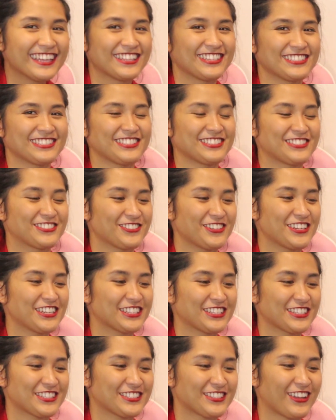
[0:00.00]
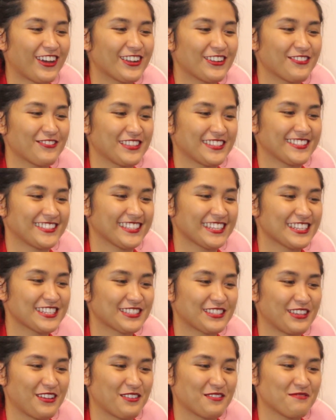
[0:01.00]
This is during the start of the
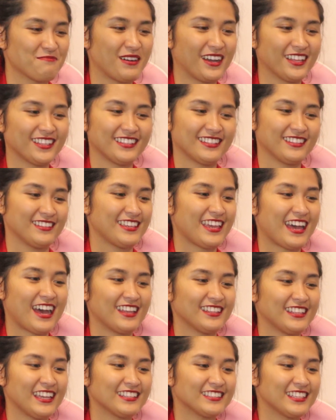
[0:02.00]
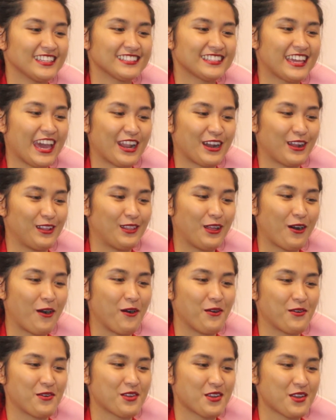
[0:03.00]
season, but yeah, they did get
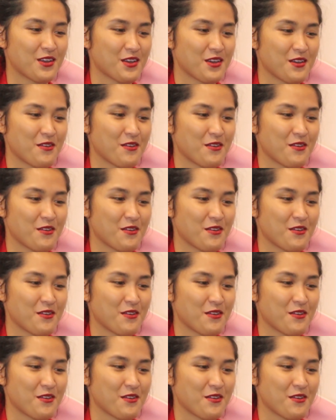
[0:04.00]
along